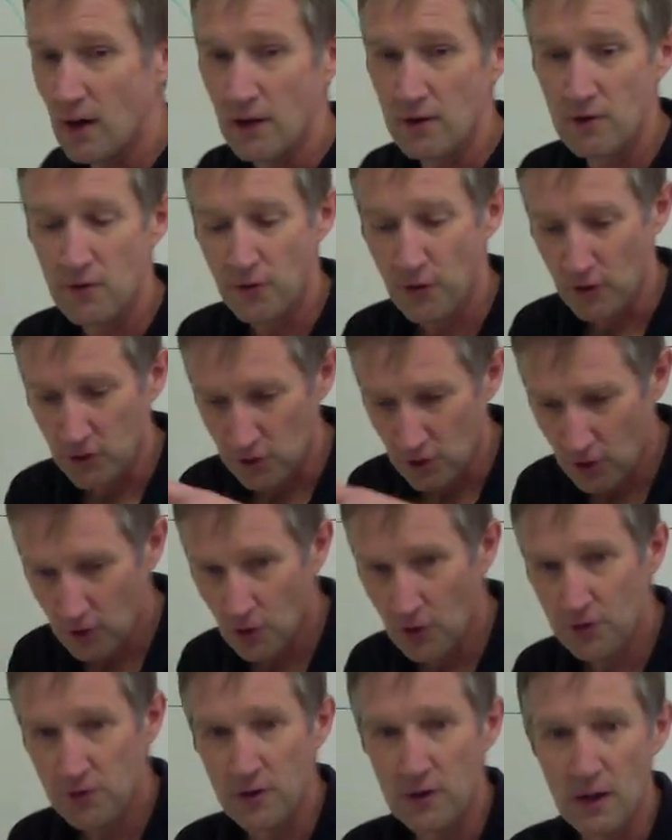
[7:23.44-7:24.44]
uh, for
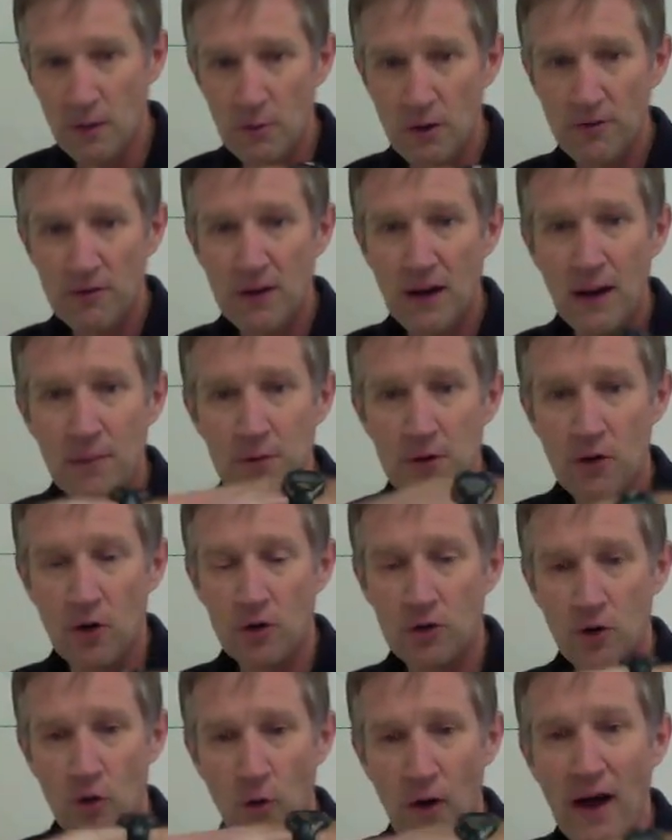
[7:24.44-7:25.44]
circles, the number of times it
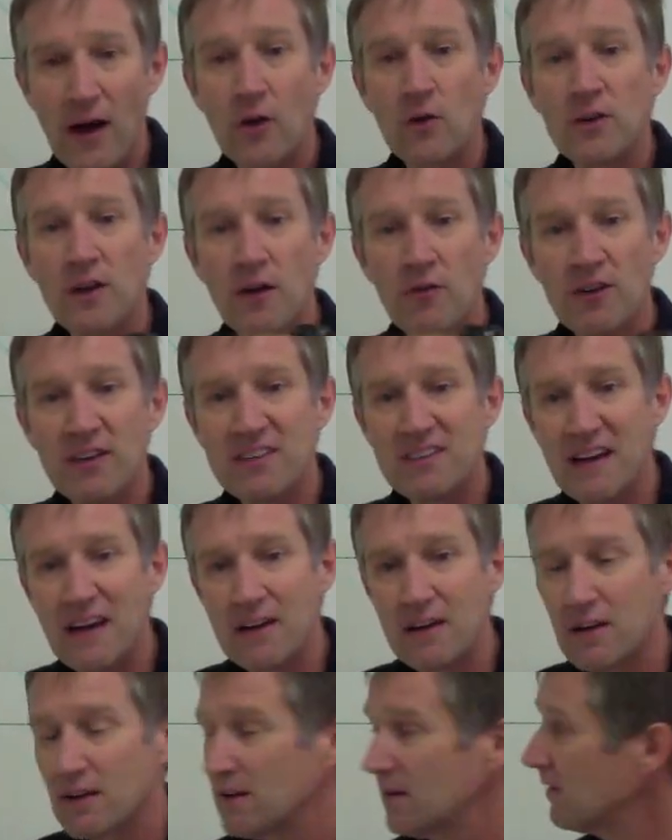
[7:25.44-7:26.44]
goes around every
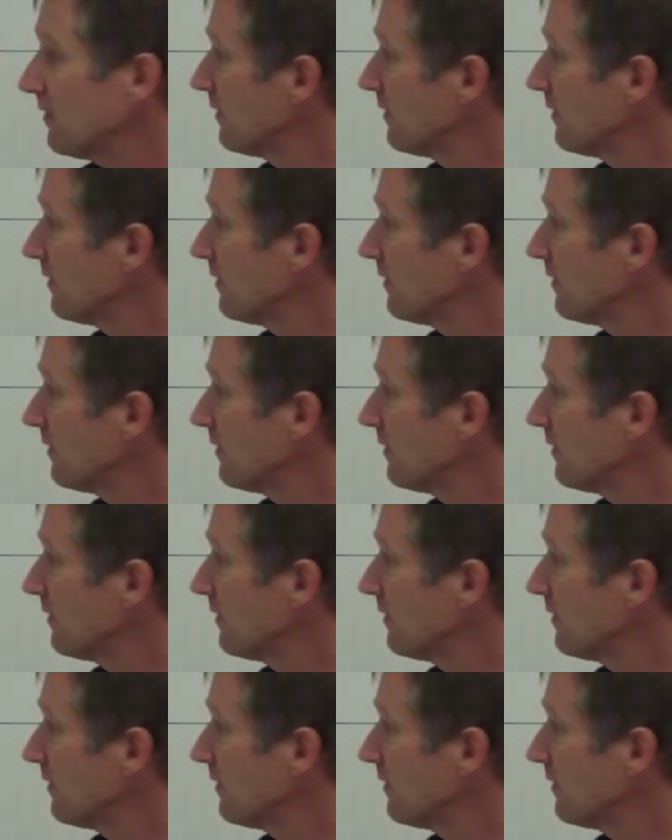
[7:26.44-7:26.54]
second.